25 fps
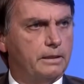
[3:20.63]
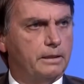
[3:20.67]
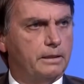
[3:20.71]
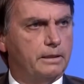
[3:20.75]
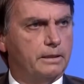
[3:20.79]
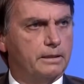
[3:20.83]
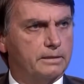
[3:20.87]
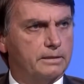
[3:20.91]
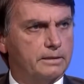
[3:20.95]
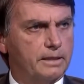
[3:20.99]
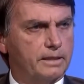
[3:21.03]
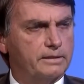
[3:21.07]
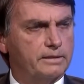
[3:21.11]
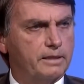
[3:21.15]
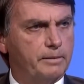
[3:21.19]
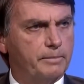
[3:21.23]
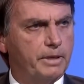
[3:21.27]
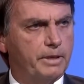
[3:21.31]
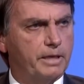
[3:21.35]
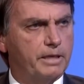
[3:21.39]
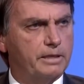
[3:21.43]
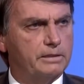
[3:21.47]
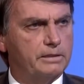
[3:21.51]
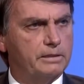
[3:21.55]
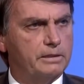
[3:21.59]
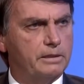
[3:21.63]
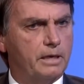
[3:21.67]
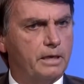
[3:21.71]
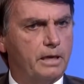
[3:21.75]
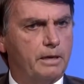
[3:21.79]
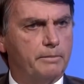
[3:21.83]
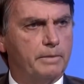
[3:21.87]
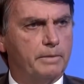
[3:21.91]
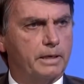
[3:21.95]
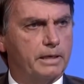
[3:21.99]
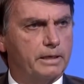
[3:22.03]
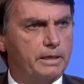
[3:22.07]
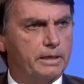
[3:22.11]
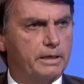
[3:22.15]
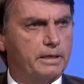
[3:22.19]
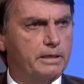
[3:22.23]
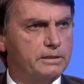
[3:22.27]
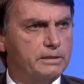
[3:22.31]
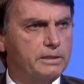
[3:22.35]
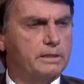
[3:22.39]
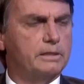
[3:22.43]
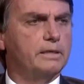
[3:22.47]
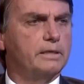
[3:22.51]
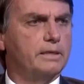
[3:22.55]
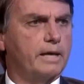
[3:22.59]
I felt indignant at being
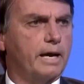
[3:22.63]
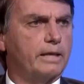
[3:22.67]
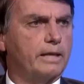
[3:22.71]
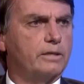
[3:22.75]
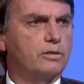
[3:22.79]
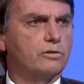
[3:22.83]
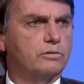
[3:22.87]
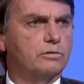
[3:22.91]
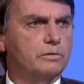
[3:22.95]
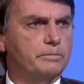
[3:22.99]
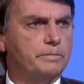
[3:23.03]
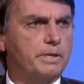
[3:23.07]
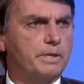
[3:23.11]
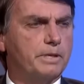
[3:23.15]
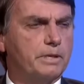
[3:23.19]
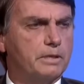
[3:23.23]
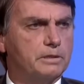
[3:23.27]
called a rapist,